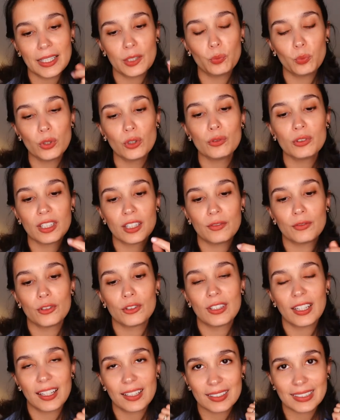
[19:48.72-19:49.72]
it will give you
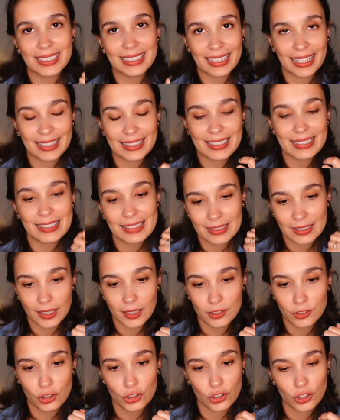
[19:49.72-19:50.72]
that nice
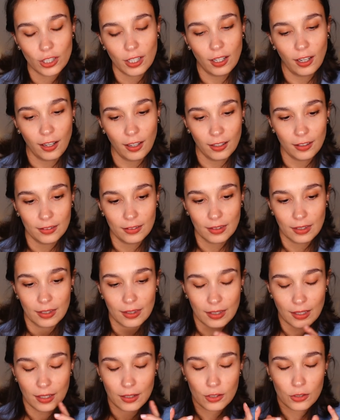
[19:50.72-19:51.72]
touch and
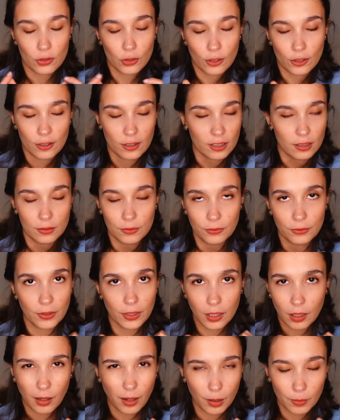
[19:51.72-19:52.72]
that sort of
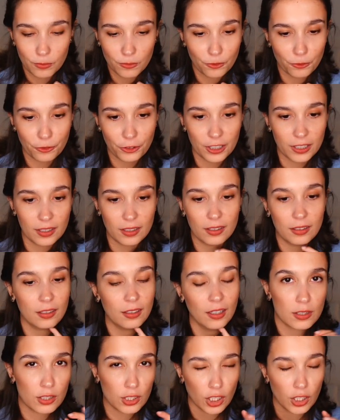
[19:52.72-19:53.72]
comfy,
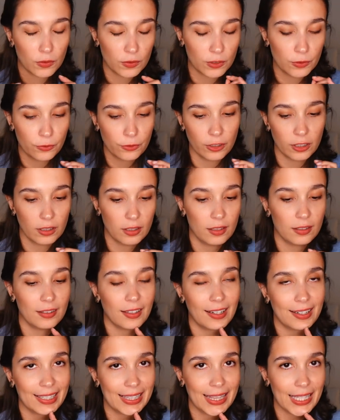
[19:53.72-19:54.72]
soft feeling
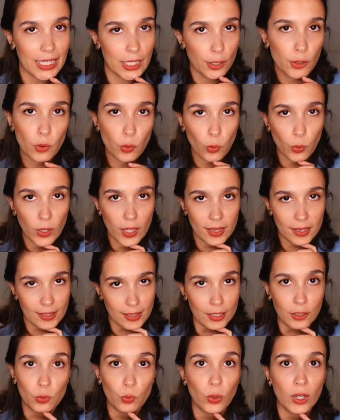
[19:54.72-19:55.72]
that I think with
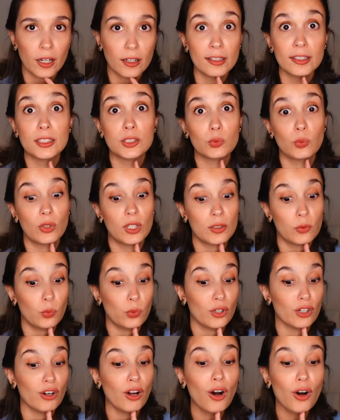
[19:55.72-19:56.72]
knitwear is what
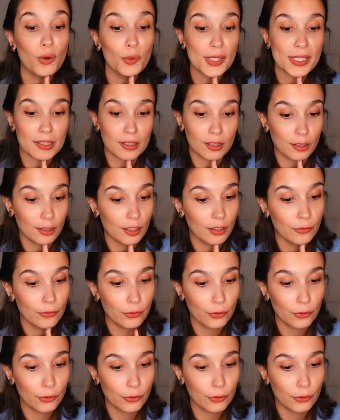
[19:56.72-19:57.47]
we're always looking